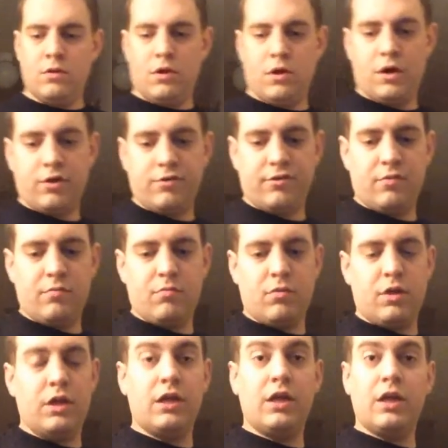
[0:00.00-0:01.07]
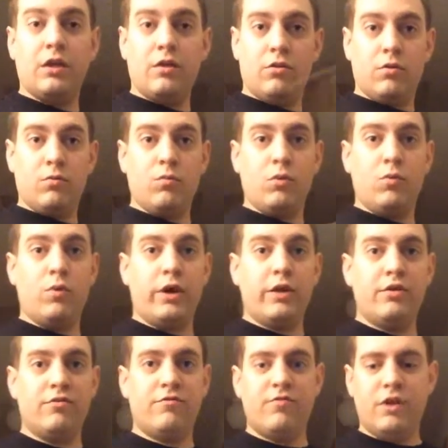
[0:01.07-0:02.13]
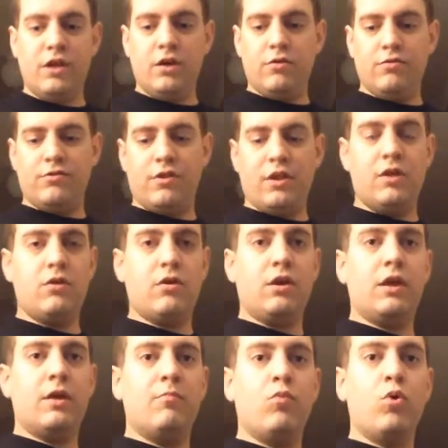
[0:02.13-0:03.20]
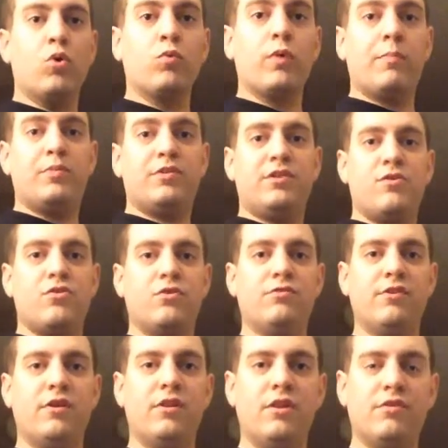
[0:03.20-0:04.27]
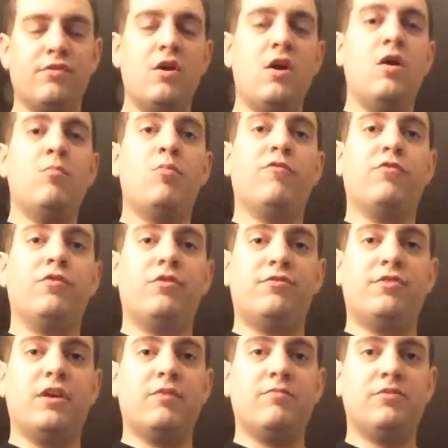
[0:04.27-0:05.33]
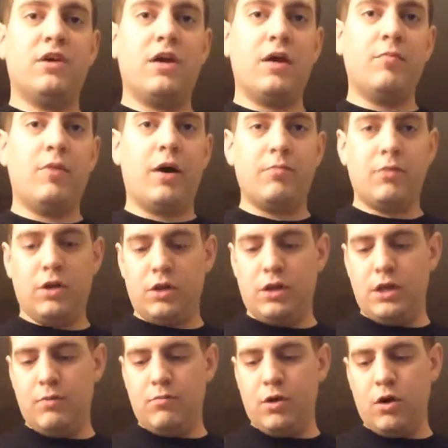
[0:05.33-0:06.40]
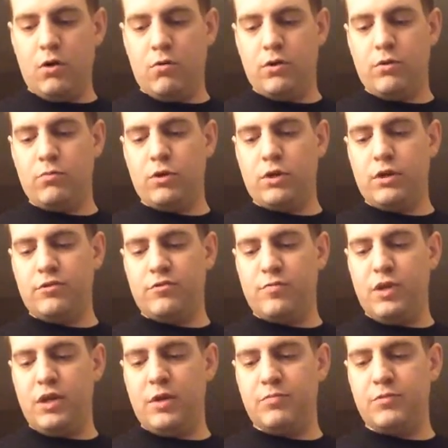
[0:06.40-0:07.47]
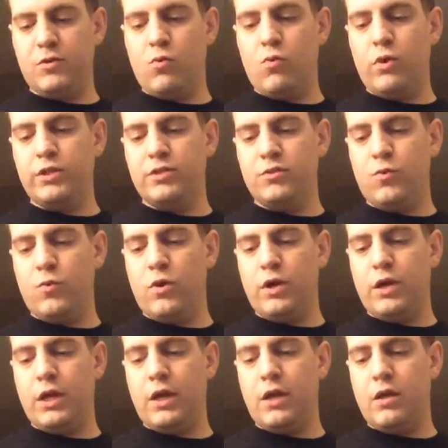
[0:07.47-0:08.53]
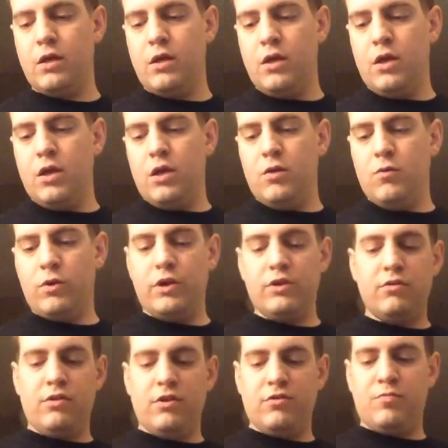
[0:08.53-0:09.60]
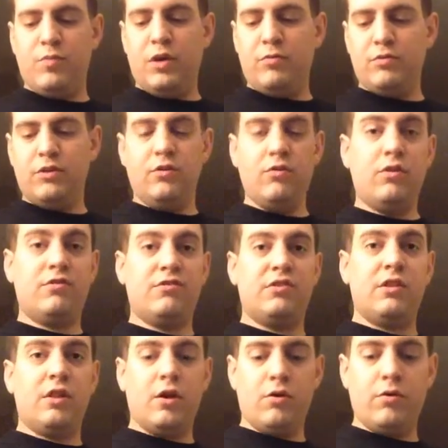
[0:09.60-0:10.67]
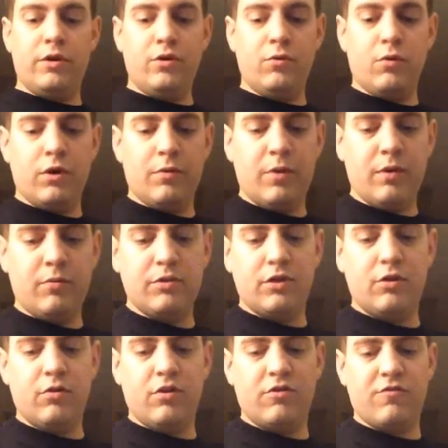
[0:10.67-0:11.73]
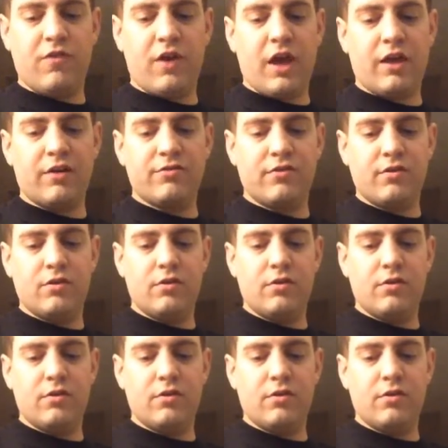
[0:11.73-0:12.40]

Awesome. And again, you can rewind this video so that you can get more repetitions on this, but for the sake of time, I'm going to keep going. We're going to speed up to 120. You want to do this, be able to do this slow, and you want to be able to do this fast.